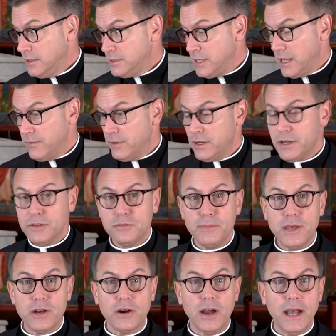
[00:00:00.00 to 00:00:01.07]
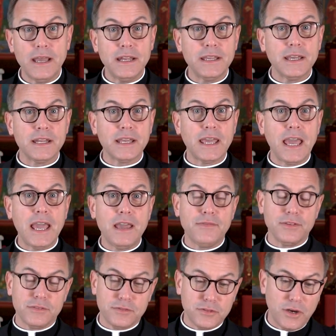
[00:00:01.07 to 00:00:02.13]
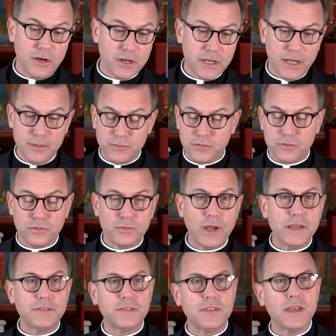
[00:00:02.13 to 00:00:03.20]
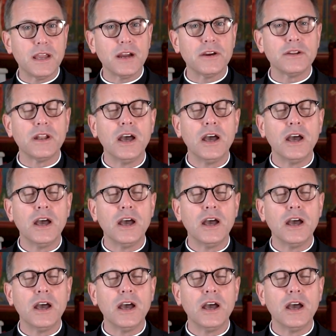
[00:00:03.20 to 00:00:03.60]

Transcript: David and his men are hiding in a cave, and Saul comes to rest there,